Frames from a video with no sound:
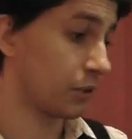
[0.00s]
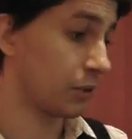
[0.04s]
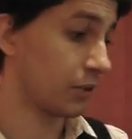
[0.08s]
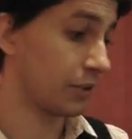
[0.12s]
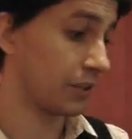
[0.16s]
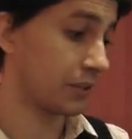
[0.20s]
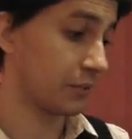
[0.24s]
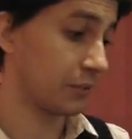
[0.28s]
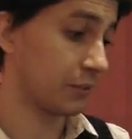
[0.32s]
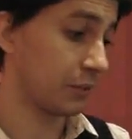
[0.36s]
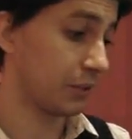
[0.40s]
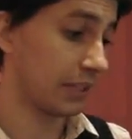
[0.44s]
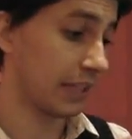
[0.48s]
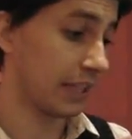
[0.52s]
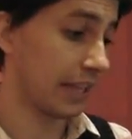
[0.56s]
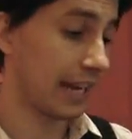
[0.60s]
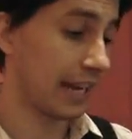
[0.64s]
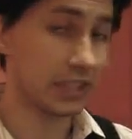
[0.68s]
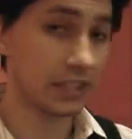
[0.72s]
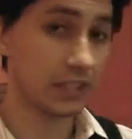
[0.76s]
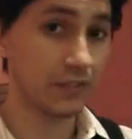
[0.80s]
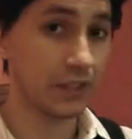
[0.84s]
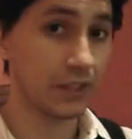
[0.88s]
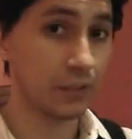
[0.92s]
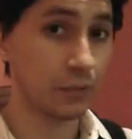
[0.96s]
we don't want to really
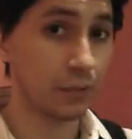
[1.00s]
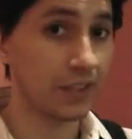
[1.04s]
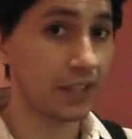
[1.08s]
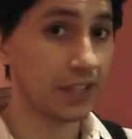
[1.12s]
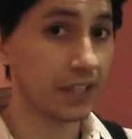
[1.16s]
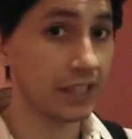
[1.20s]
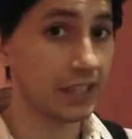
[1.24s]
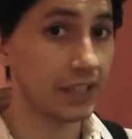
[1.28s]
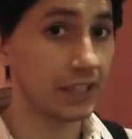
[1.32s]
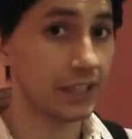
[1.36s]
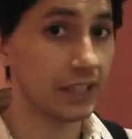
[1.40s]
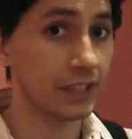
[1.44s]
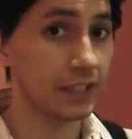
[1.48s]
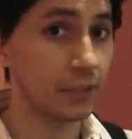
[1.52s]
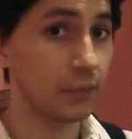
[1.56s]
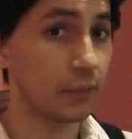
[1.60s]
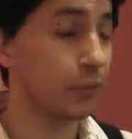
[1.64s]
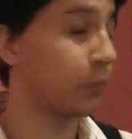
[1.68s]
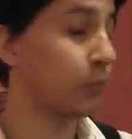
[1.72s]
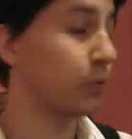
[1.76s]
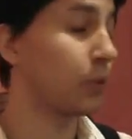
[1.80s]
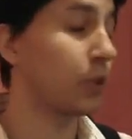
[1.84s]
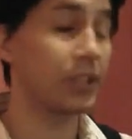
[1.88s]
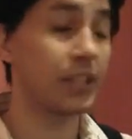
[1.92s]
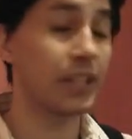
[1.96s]
activate it with AT&T.
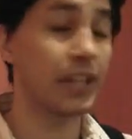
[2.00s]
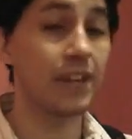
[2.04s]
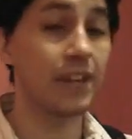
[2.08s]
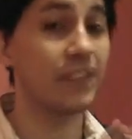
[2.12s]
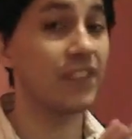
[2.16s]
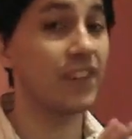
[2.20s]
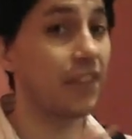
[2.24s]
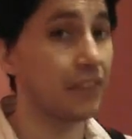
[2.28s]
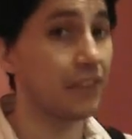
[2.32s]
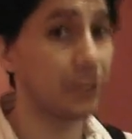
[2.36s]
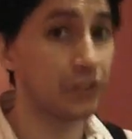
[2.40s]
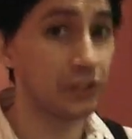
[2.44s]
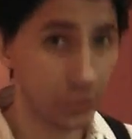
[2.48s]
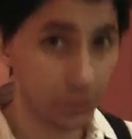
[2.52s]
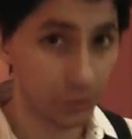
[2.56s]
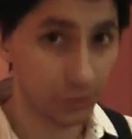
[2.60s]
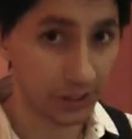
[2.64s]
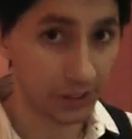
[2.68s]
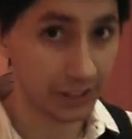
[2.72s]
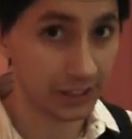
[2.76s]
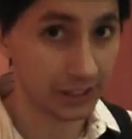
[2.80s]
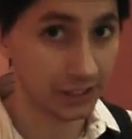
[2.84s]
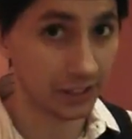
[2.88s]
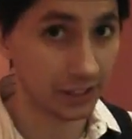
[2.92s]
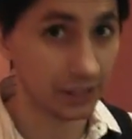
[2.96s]
We want to have nothing to do
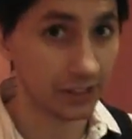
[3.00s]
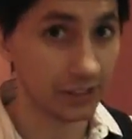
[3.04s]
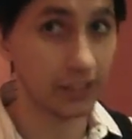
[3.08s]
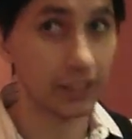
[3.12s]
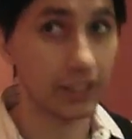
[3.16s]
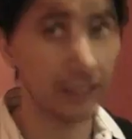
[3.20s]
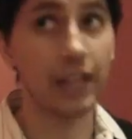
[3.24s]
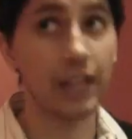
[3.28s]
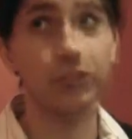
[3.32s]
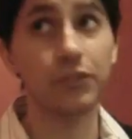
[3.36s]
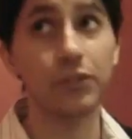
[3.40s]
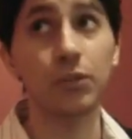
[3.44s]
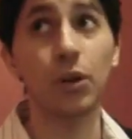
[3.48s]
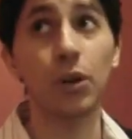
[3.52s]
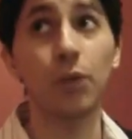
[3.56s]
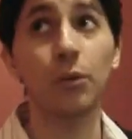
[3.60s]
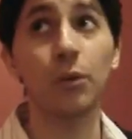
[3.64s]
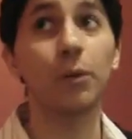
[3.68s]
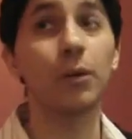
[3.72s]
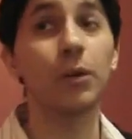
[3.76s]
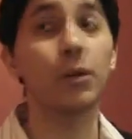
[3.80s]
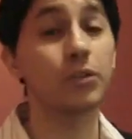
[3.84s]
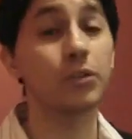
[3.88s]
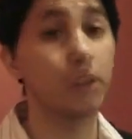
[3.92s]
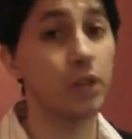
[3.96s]
with AT&T. After all,
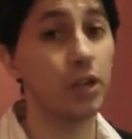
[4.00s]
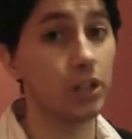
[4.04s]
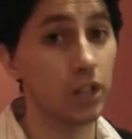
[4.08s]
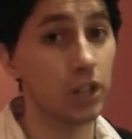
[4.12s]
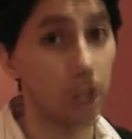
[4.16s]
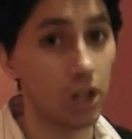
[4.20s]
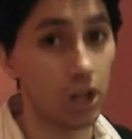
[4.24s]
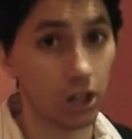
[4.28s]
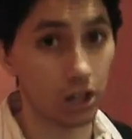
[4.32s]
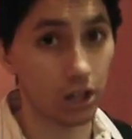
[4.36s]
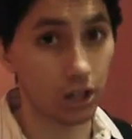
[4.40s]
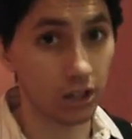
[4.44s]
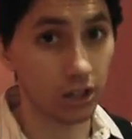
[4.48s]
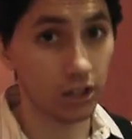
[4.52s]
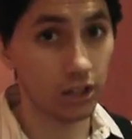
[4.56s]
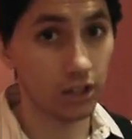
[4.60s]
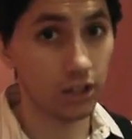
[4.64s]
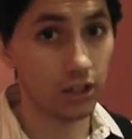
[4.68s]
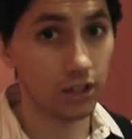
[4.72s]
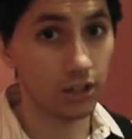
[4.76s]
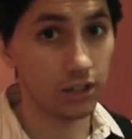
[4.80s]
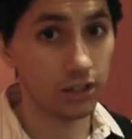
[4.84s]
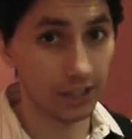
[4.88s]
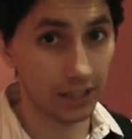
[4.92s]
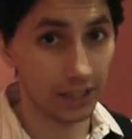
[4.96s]
we want to unlock
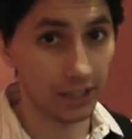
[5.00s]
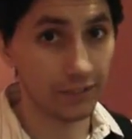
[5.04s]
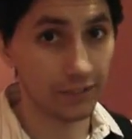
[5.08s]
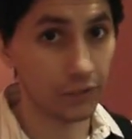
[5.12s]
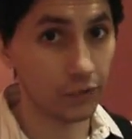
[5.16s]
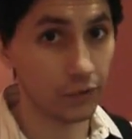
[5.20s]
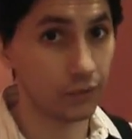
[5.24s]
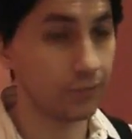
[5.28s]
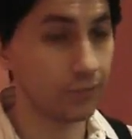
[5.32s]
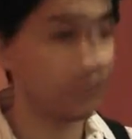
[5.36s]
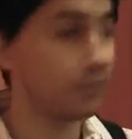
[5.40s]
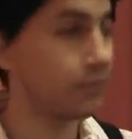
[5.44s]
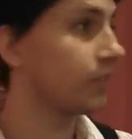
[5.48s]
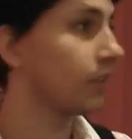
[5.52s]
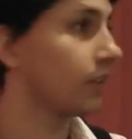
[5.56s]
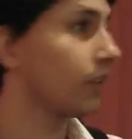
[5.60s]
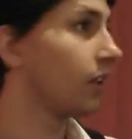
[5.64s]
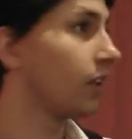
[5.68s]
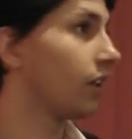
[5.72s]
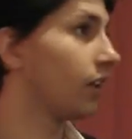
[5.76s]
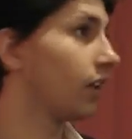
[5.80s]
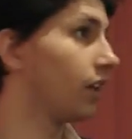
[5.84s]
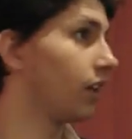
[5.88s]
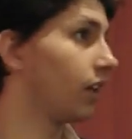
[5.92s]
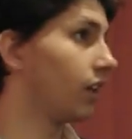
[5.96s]
the iPhone.
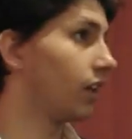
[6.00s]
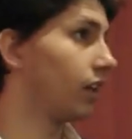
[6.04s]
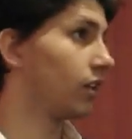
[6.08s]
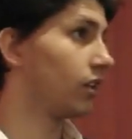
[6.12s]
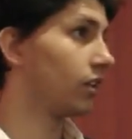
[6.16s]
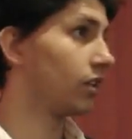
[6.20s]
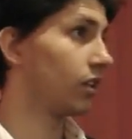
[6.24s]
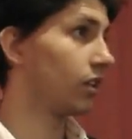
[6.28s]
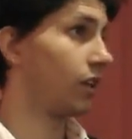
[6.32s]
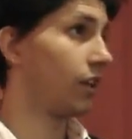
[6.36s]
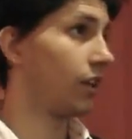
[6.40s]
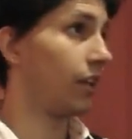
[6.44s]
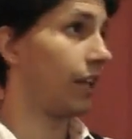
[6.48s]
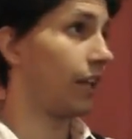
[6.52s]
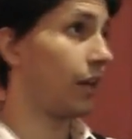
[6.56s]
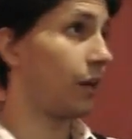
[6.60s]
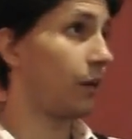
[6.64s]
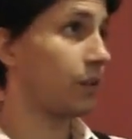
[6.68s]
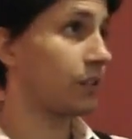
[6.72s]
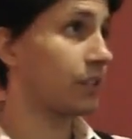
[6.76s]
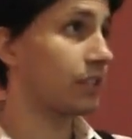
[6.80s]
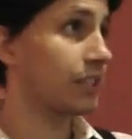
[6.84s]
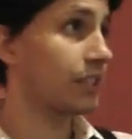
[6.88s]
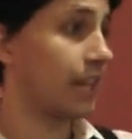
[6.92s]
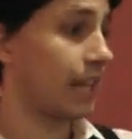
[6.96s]

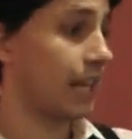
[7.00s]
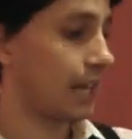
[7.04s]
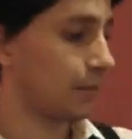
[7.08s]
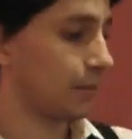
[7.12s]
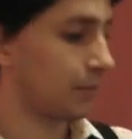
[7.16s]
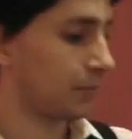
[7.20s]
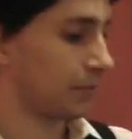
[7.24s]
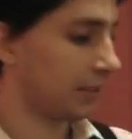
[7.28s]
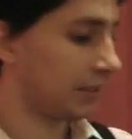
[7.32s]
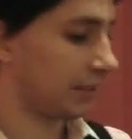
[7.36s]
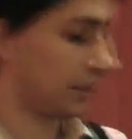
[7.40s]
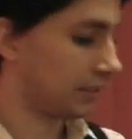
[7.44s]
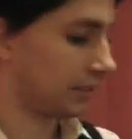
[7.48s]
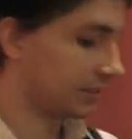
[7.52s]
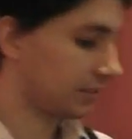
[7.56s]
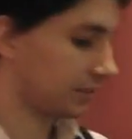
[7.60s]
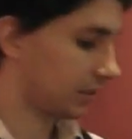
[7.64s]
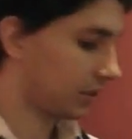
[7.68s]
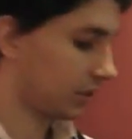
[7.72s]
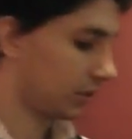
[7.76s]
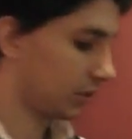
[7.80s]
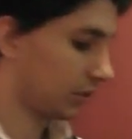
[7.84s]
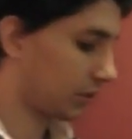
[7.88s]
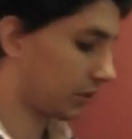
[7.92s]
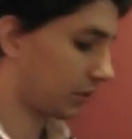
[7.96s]
Now what's going to happen
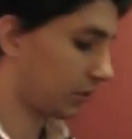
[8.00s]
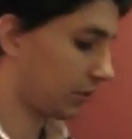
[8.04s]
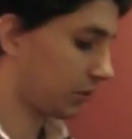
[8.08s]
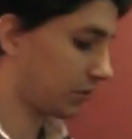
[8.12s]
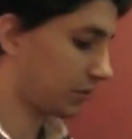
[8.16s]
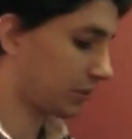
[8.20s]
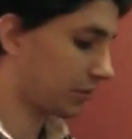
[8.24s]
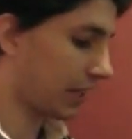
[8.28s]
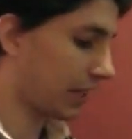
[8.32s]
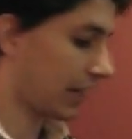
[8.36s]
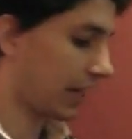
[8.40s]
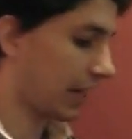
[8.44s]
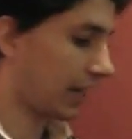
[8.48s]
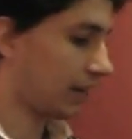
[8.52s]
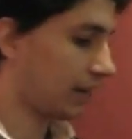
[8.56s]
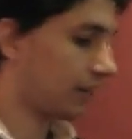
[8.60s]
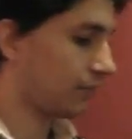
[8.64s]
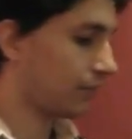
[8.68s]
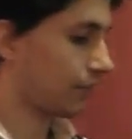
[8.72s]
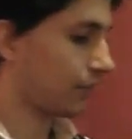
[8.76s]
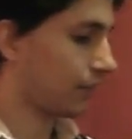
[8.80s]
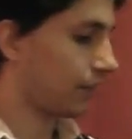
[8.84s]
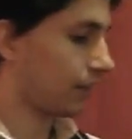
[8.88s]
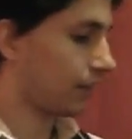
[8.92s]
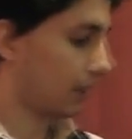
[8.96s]
is you're going to
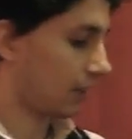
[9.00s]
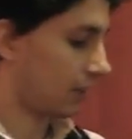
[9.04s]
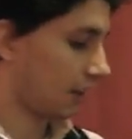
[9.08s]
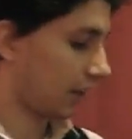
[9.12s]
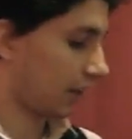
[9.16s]
have